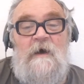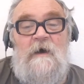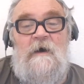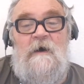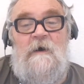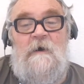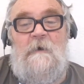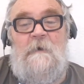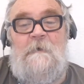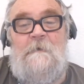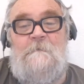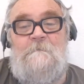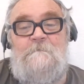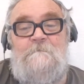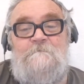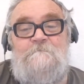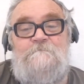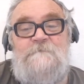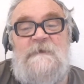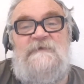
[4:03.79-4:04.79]

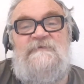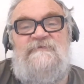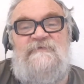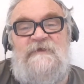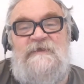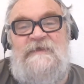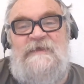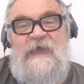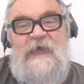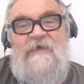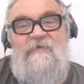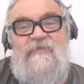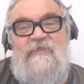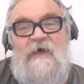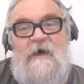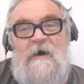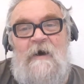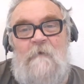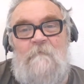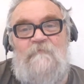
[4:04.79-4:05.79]
To get
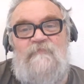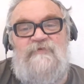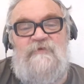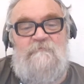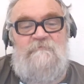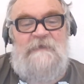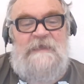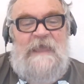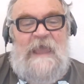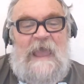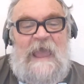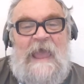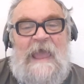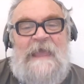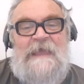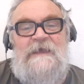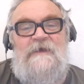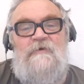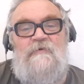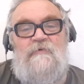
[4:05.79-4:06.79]
the hump, to be
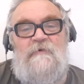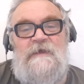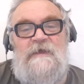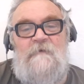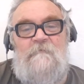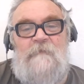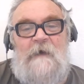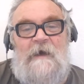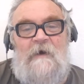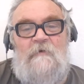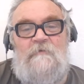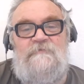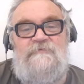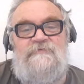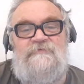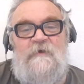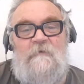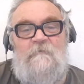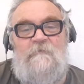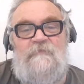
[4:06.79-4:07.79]
angry
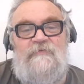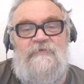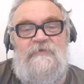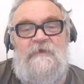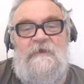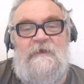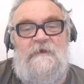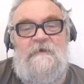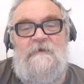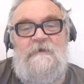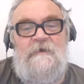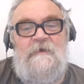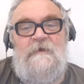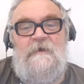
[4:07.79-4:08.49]
about something.